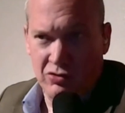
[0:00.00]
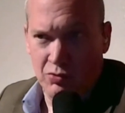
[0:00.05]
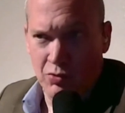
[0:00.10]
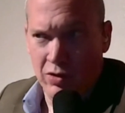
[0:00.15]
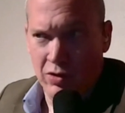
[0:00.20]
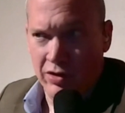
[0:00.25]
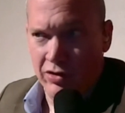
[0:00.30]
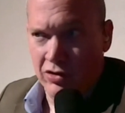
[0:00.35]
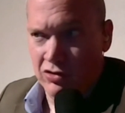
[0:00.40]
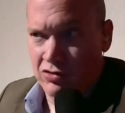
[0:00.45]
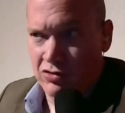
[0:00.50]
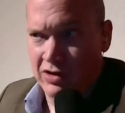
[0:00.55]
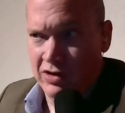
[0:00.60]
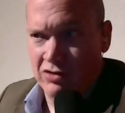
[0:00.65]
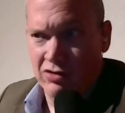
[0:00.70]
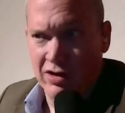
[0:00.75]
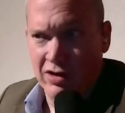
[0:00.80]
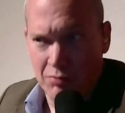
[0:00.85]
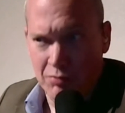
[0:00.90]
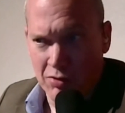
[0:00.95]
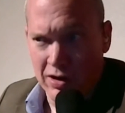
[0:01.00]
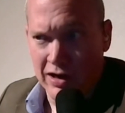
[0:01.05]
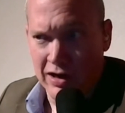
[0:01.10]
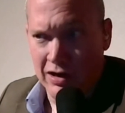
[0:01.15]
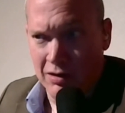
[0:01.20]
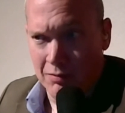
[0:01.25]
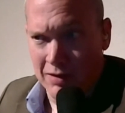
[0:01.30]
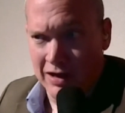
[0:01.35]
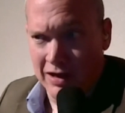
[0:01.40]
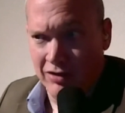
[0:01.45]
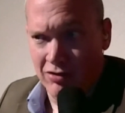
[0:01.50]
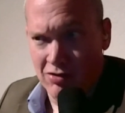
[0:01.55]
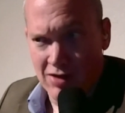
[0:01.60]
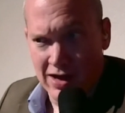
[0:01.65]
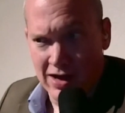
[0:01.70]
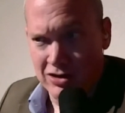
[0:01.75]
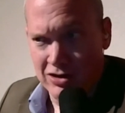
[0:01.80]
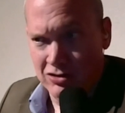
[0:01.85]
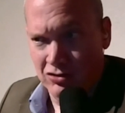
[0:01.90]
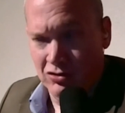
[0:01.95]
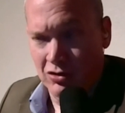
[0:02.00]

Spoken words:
of these. He's like Brennan, man. The line just goes